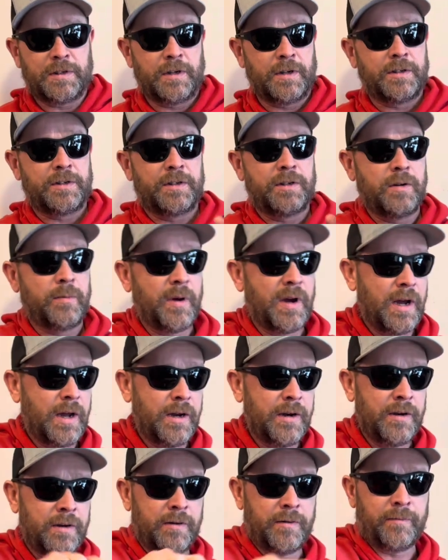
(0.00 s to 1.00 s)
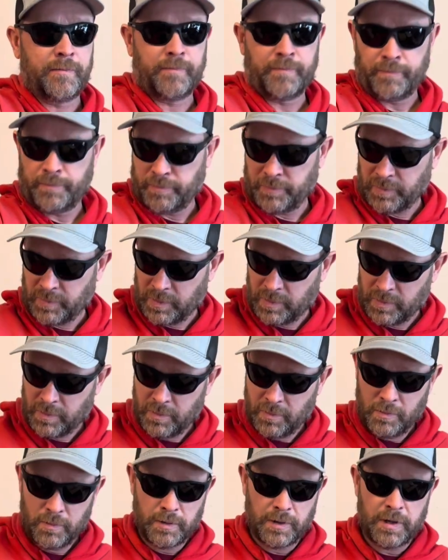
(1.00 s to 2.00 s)
See that?
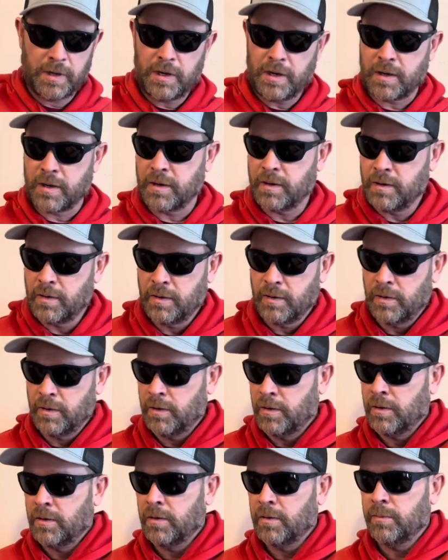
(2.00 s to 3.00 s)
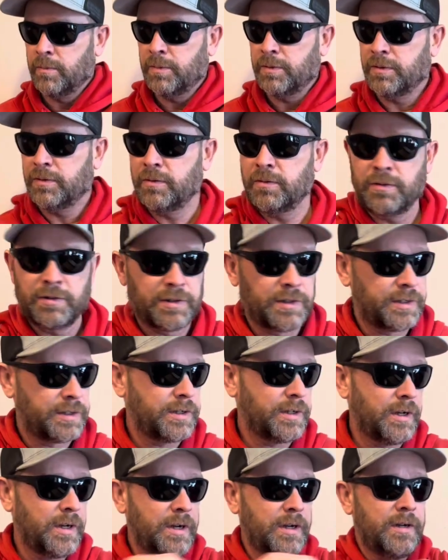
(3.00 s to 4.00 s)
Okay. Put this
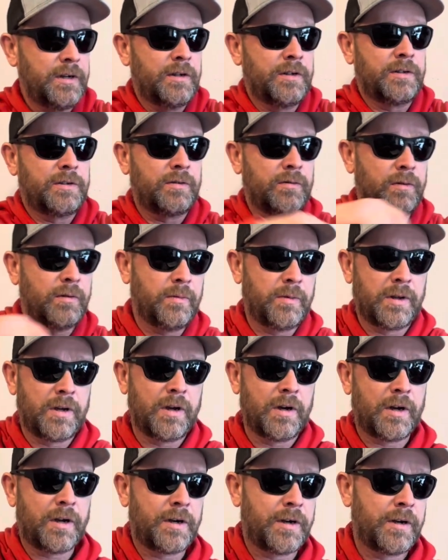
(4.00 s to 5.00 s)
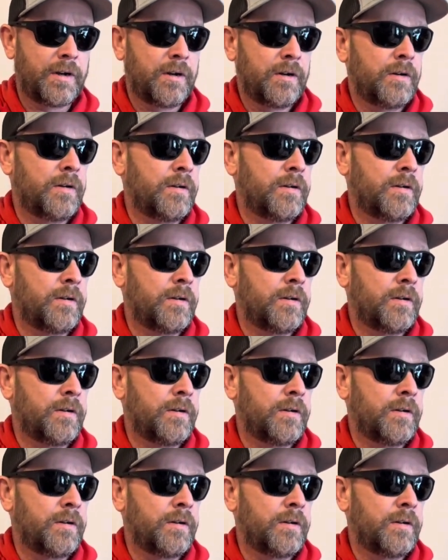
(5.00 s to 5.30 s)
aside. So what do we got here?